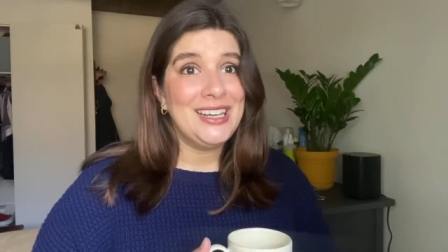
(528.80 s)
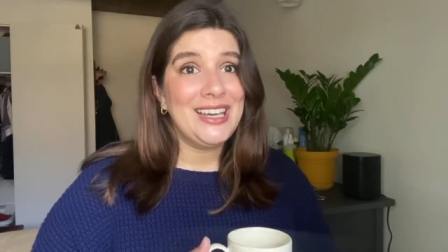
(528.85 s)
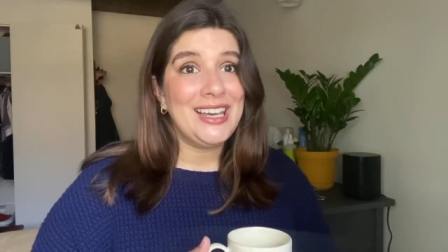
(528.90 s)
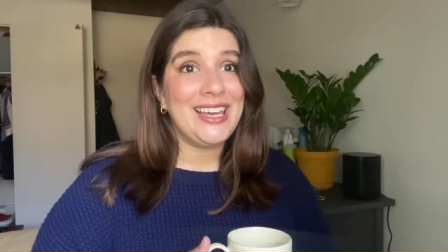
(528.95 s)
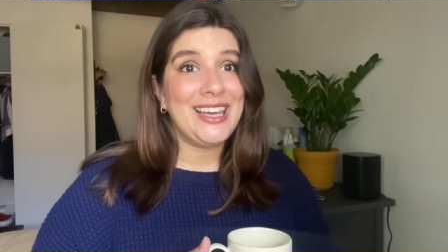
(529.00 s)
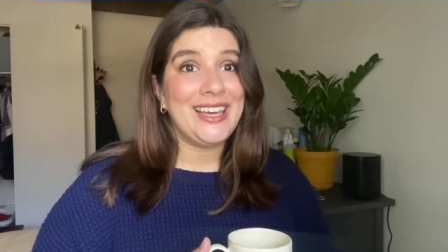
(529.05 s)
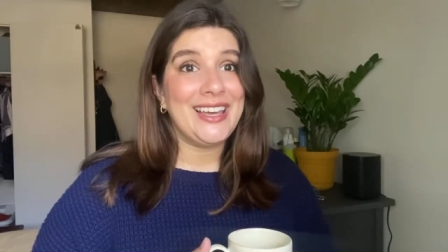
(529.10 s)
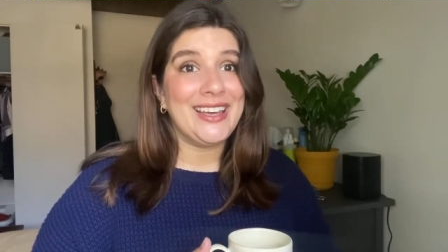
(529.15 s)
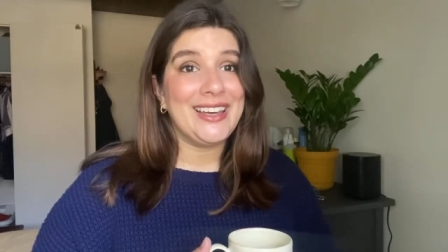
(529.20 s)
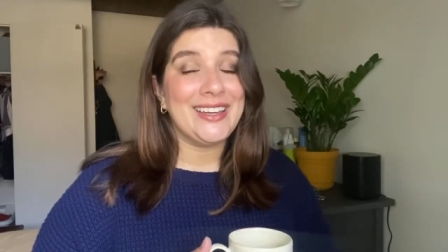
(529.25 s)

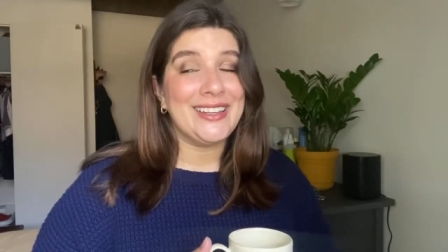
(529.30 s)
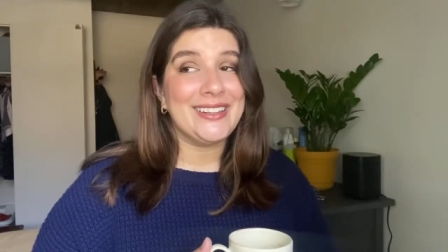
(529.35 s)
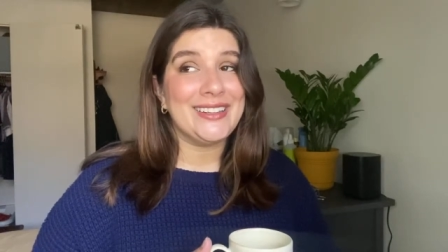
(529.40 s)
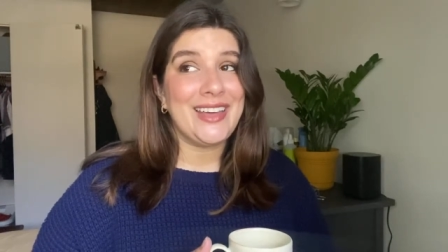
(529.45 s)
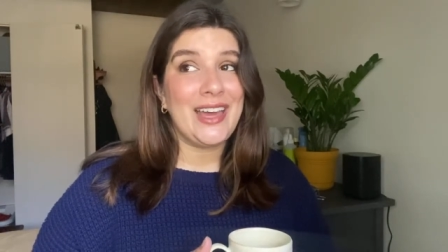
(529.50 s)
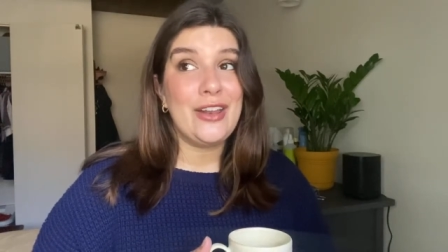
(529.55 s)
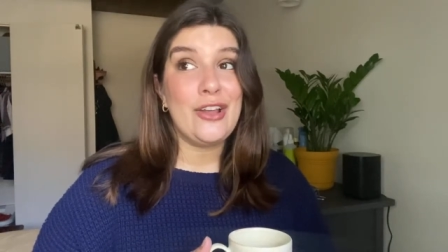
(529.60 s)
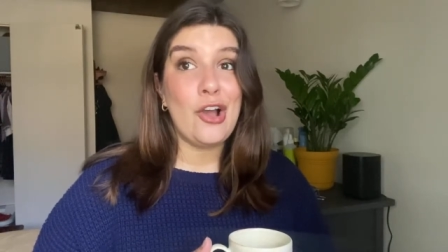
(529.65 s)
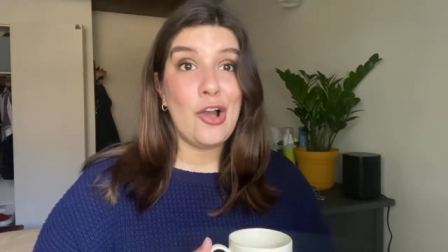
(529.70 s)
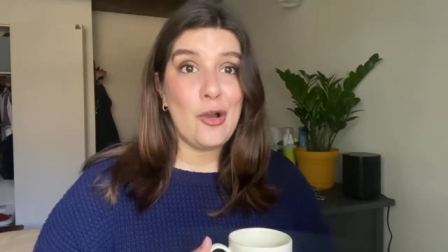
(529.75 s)
and
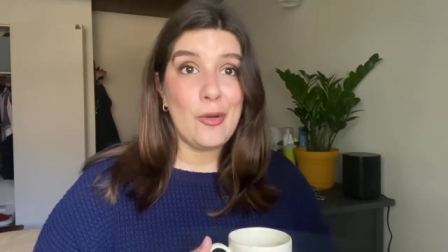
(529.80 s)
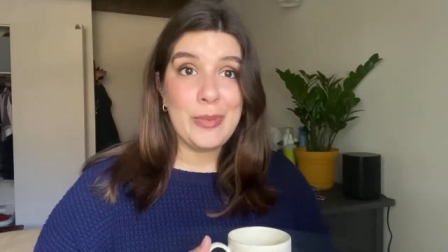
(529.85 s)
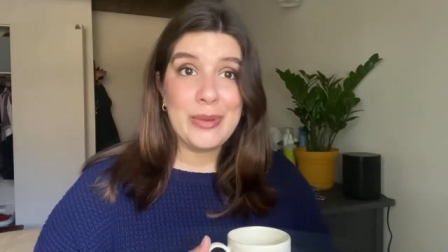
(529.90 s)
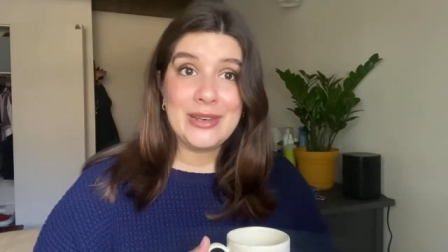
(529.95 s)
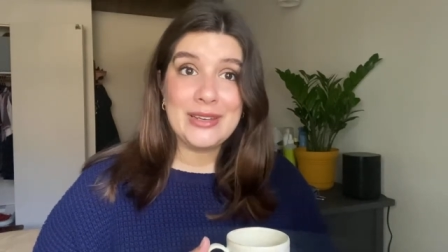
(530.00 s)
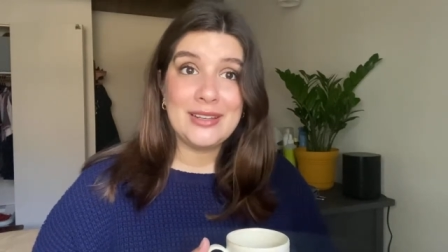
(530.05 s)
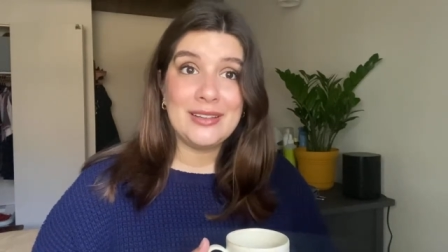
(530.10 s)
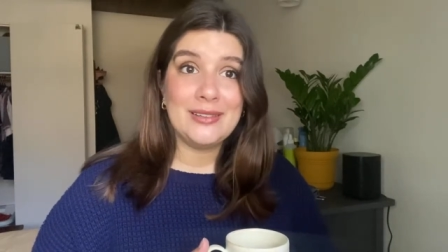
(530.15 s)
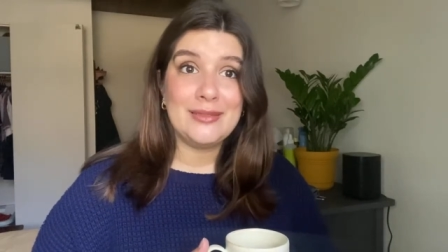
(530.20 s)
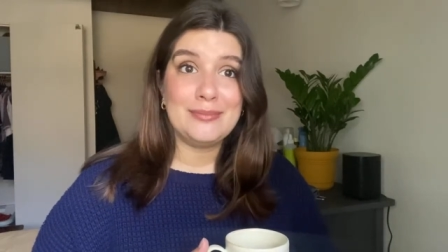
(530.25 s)
kind of
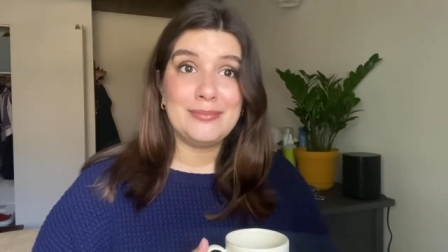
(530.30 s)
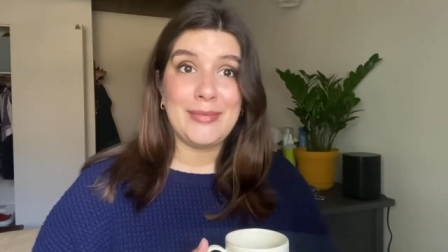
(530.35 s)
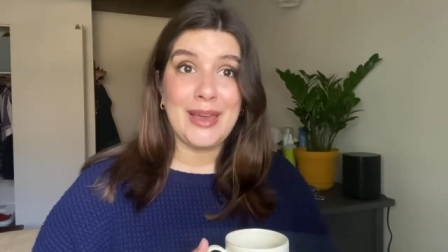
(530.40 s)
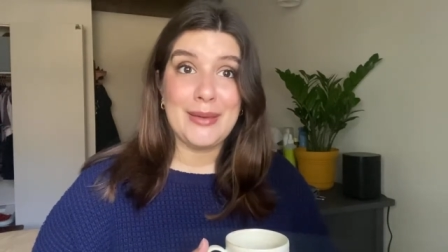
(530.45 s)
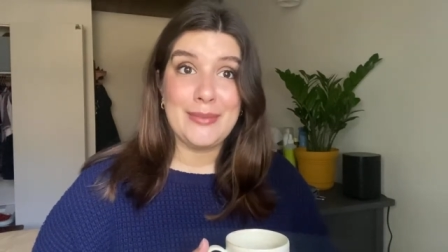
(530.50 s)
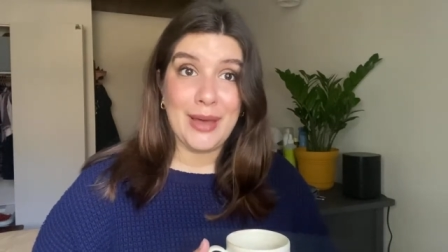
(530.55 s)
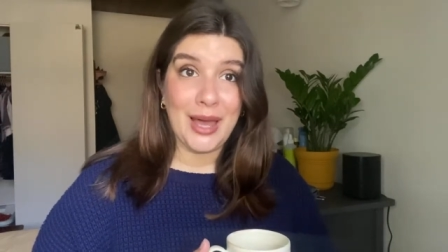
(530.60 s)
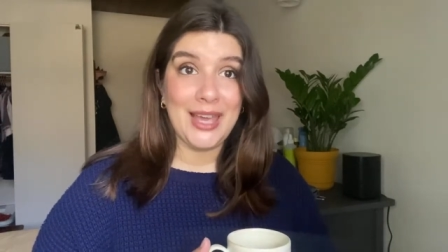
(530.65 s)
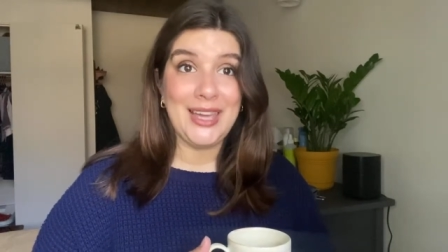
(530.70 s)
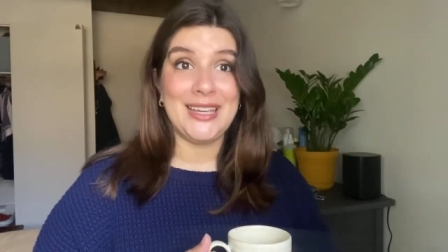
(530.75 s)
opened my
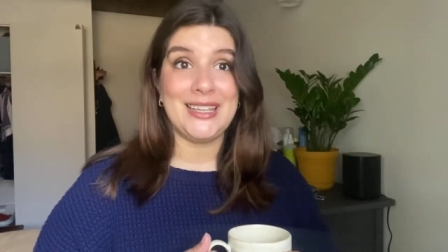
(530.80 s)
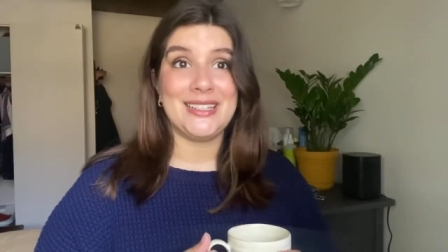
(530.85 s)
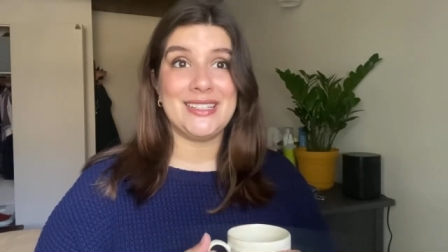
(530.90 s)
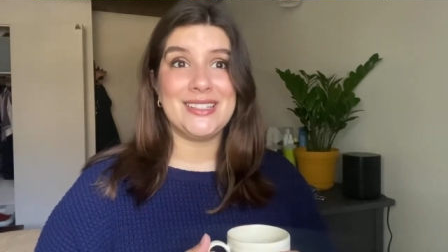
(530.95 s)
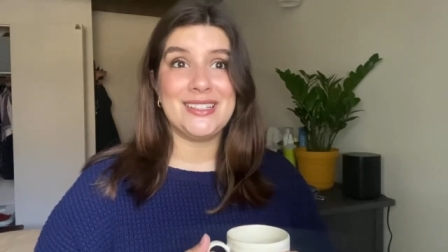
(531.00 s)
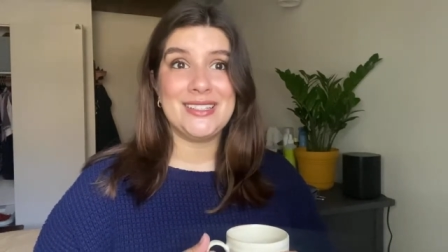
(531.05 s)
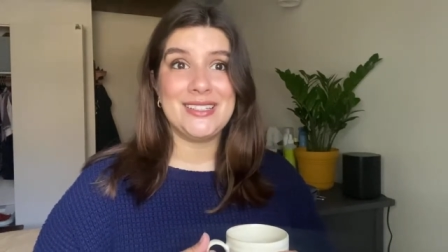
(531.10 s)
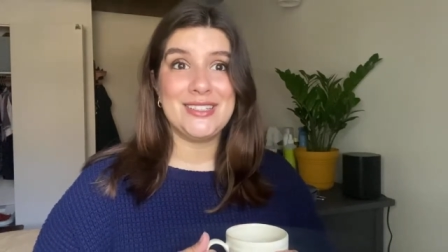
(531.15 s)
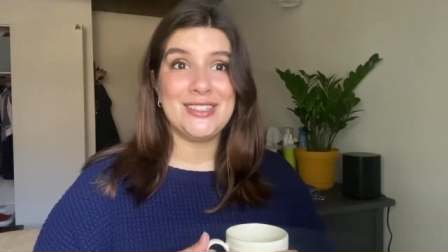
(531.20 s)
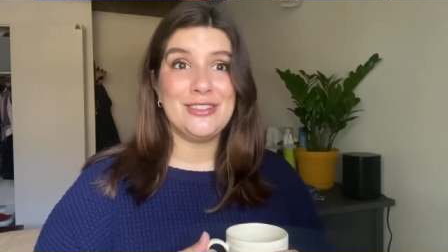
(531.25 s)

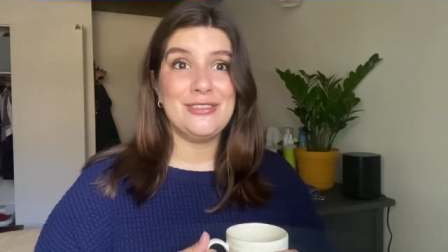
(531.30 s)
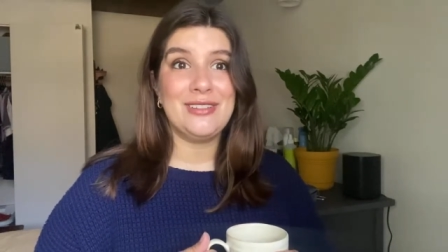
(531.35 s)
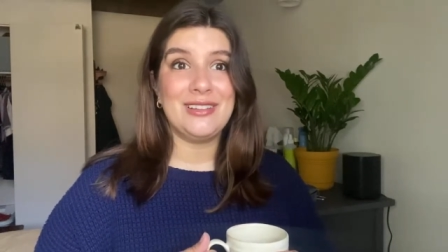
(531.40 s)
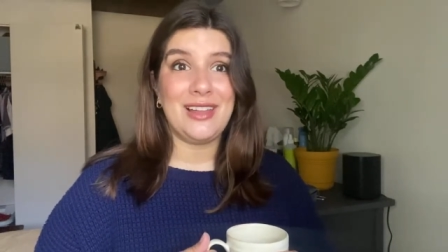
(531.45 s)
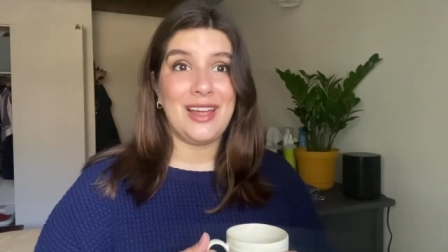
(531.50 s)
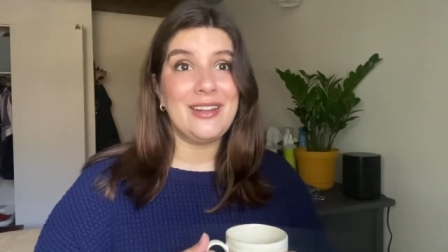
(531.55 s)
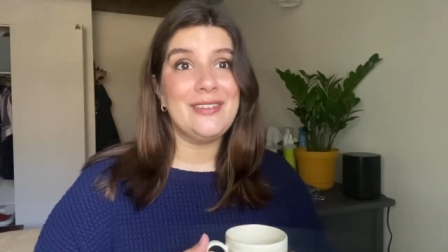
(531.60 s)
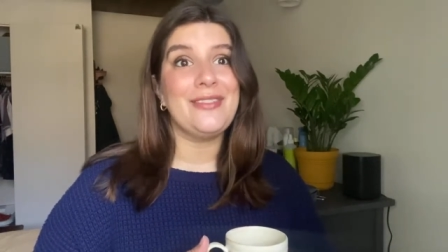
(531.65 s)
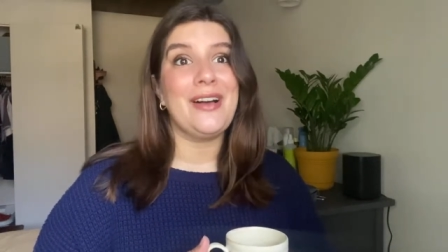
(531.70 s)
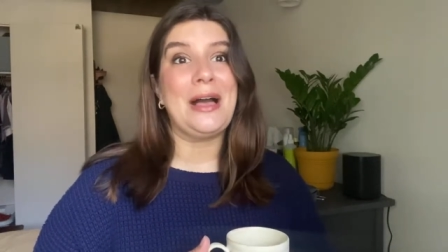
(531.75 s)
mind to a
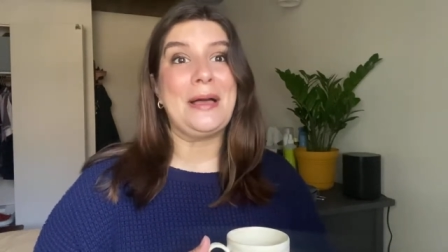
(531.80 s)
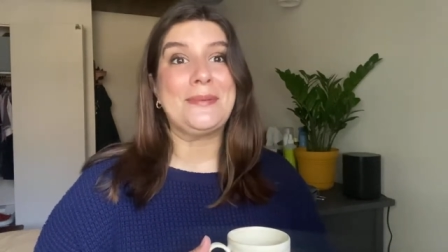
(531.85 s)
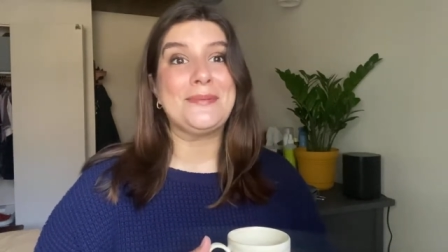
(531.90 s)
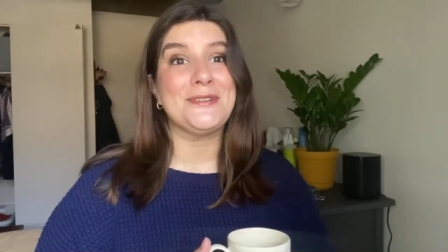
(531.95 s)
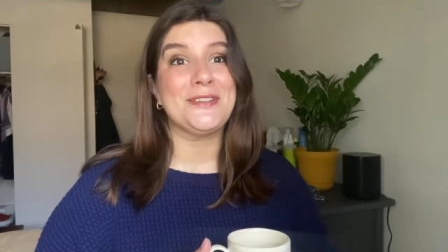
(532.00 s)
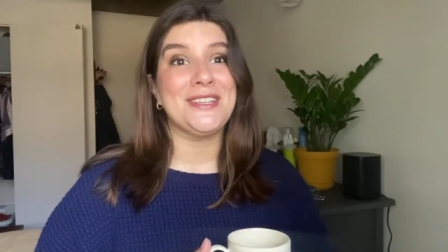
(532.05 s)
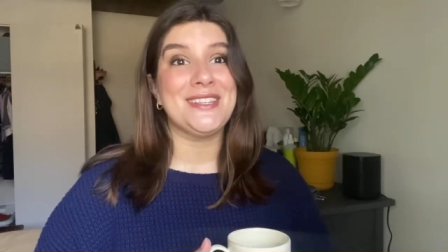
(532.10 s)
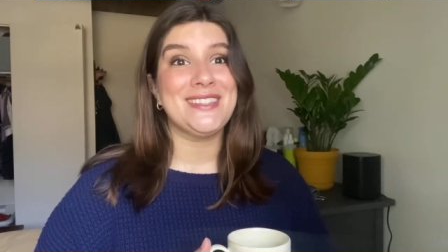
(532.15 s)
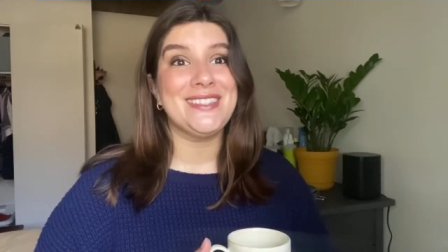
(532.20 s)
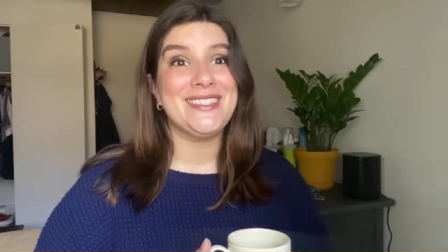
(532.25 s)
lot of
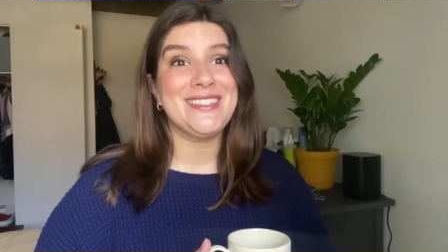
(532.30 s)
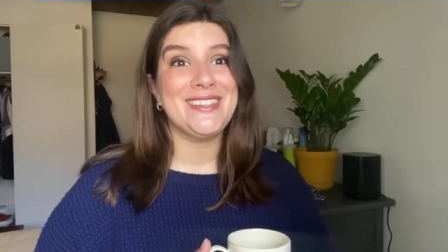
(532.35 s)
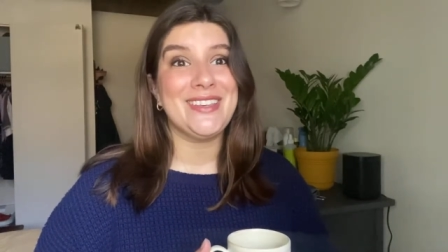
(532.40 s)
options.